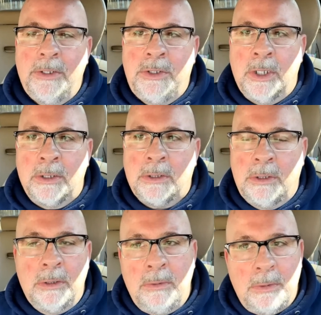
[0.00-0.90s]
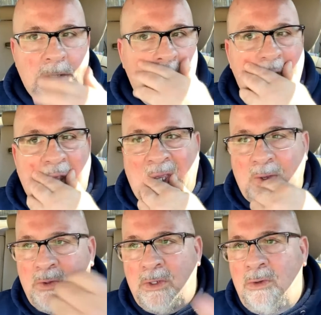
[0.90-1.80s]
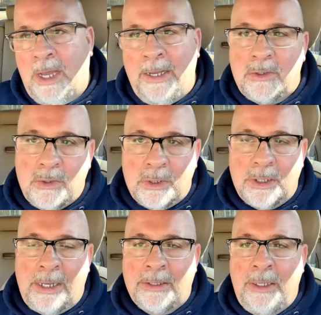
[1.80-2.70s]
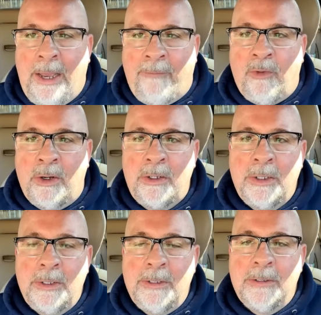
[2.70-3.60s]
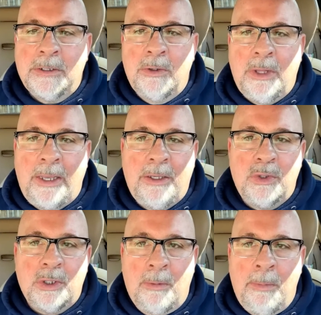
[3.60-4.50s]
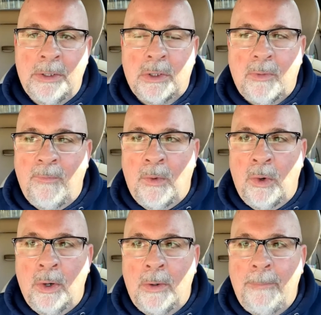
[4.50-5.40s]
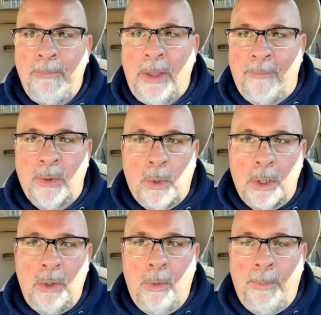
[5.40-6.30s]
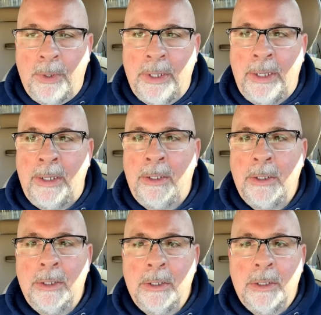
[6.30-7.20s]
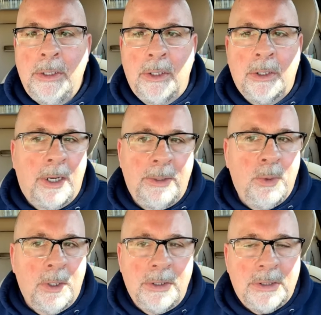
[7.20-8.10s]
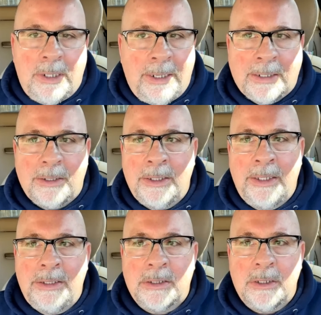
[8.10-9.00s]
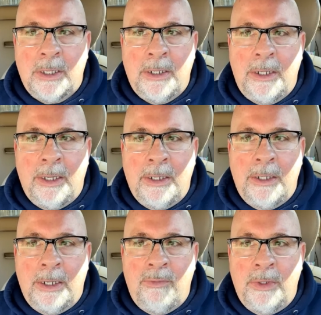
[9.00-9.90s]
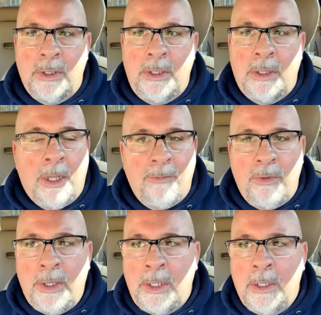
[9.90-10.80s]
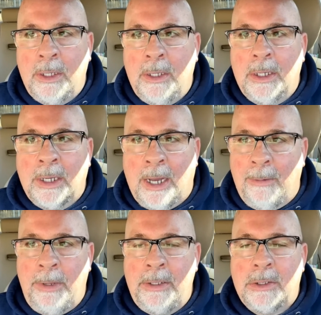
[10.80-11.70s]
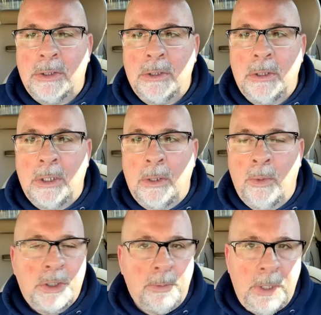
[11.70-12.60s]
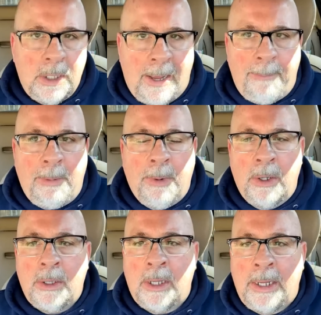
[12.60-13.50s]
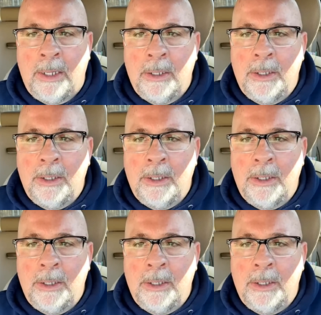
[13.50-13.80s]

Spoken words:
just to say thank you to you guys who took out the effort. So thank you so much for everyone who put in, kind words and accolades and really lovely comments, wishing me a happy birthday.